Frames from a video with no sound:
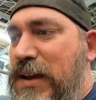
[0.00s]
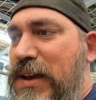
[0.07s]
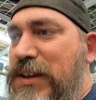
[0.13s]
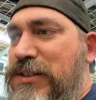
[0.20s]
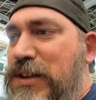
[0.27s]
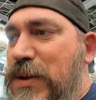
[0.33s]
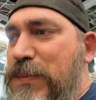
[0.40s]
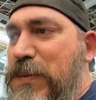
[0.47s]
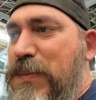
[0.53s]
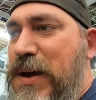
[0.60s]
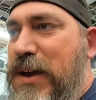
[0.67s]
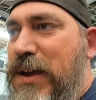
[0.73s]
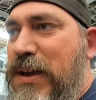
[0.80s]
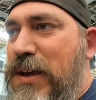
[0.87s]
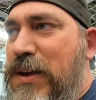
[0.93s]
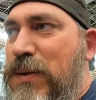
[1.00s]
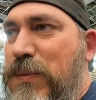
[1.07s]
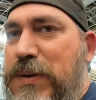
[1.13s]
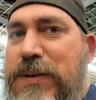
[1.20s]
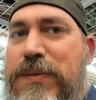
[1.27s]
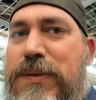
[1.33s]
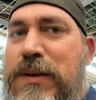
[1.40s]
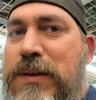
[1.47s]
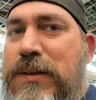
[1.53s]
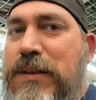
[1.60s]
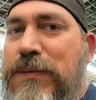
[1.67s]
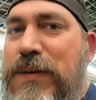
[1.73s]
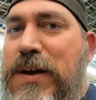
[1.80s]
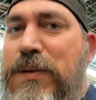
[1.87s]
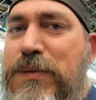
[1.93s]
I guess I'll be back with
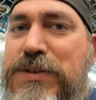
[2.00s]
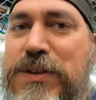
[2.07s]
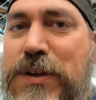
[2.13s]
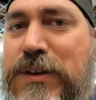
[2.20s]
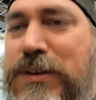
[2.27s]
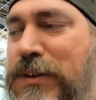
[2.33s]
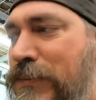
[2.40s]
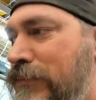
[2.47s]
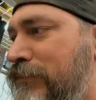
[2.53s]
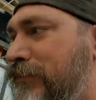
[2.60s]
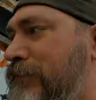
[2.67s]
the final result.